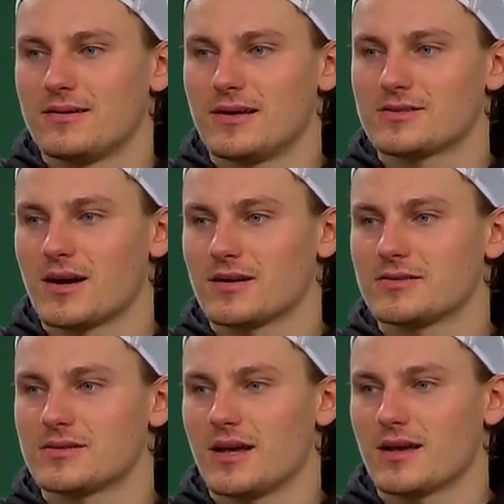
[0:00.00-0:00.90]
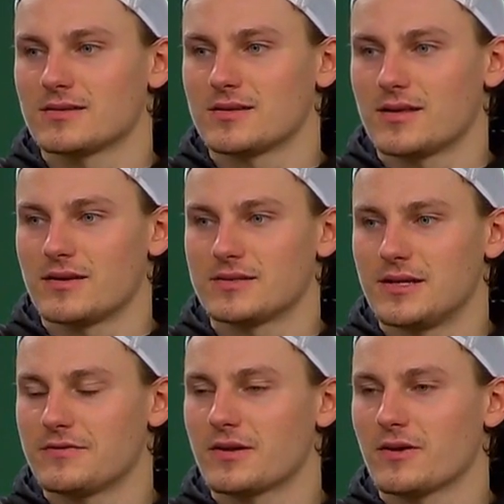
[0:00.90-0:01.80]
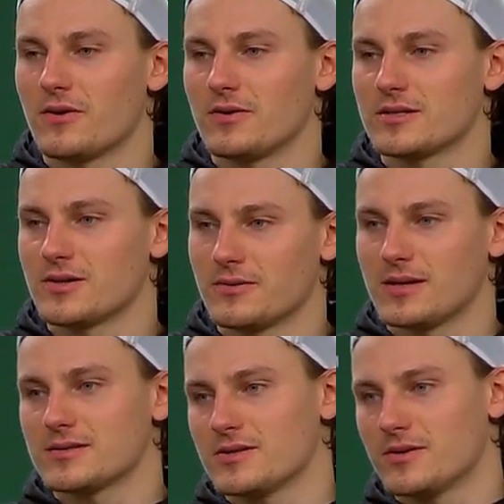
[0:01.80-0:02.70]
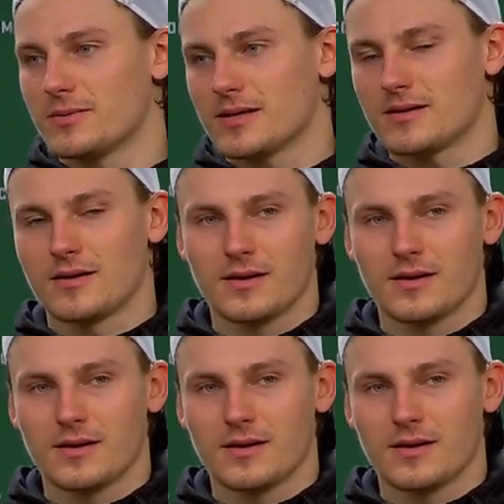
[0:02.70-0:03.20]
It's hard to say because there's different goalies always too. But